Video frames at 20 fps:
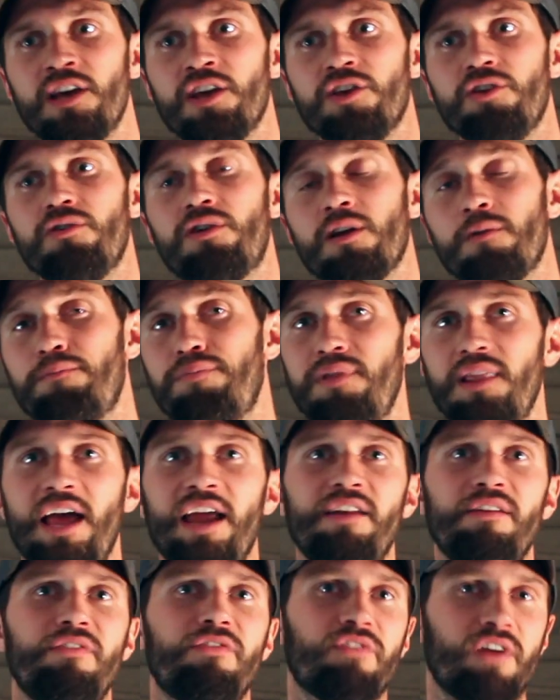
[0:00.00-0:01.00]
You could
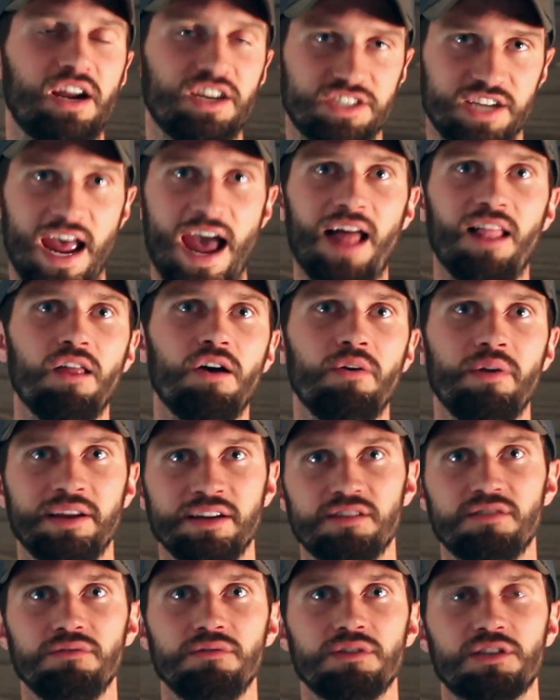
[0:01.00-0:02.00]
blend fresh aloe
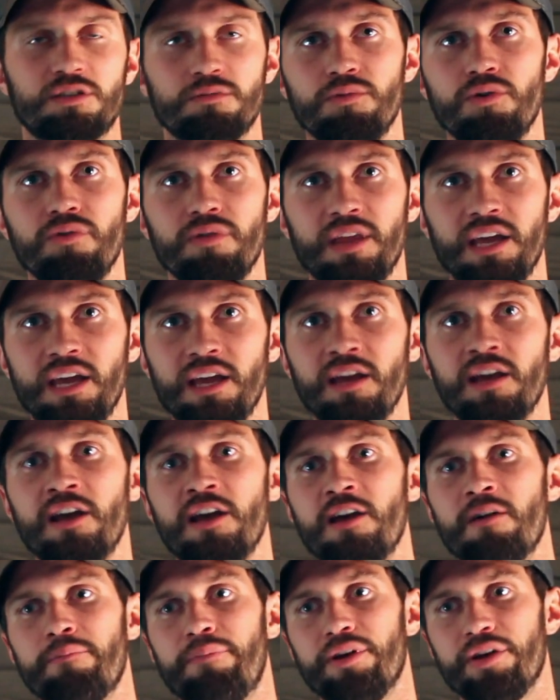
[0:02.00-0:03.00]
into a smoothie,
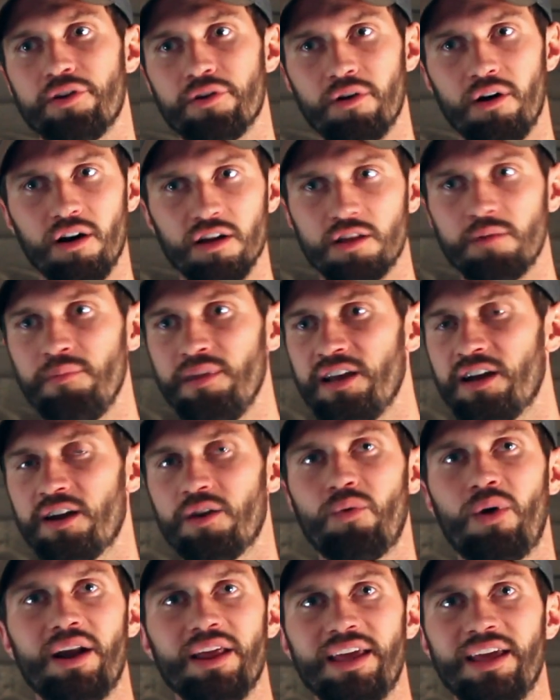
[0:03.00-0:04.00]
but you're ultimately going to
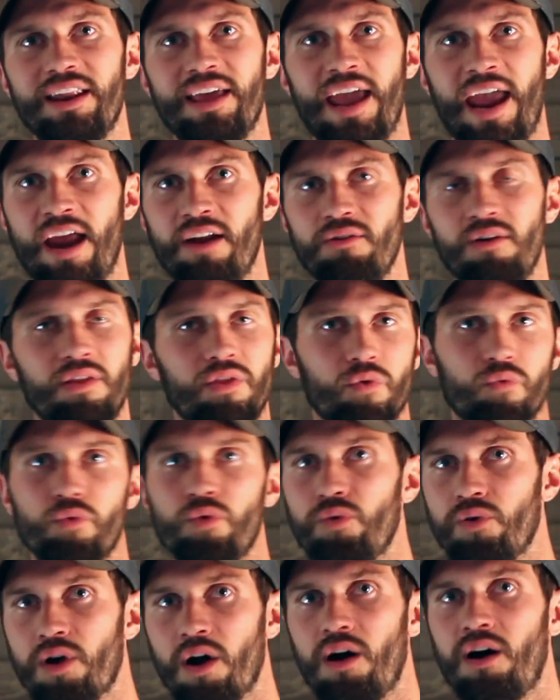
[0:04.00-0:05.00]
want to get a handle on the
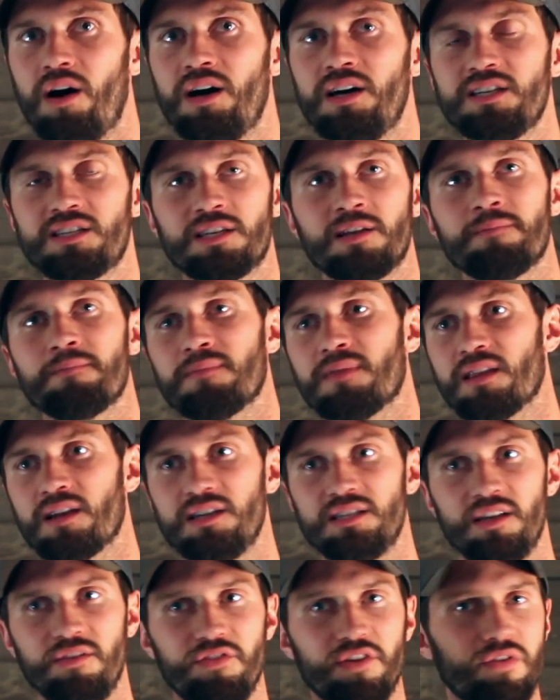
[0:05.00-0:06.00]
root cause,
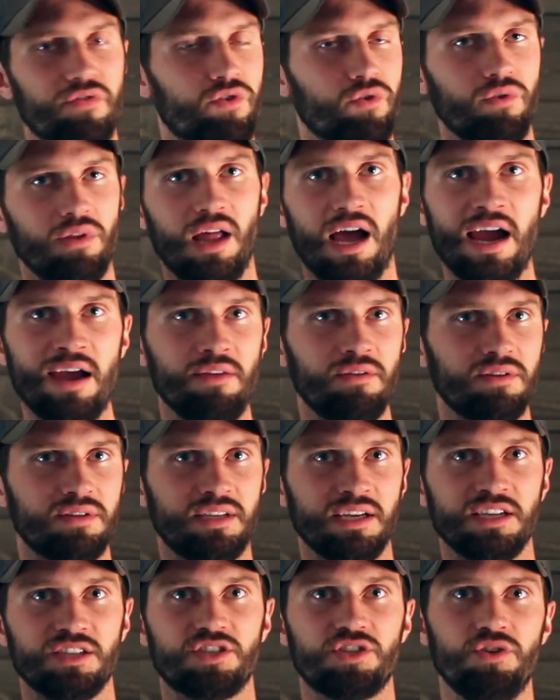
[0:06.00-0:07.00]
because if you have to rely on those
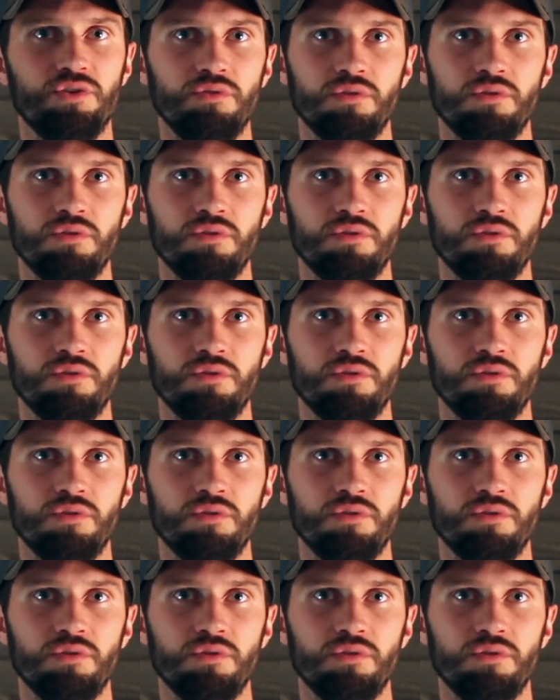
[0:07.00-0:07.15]
things too